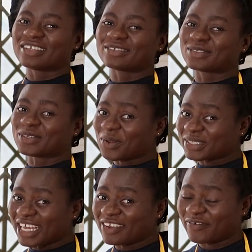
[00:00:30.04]

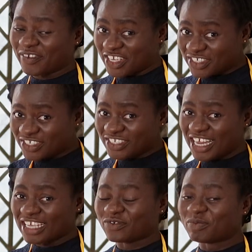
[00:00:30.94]
salted fish,
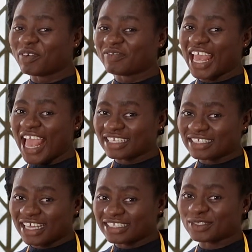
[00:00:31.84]
that's remove the
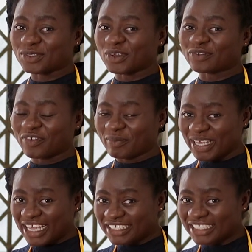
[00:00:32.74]
excess salt from
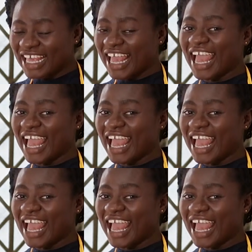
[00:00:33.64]
it,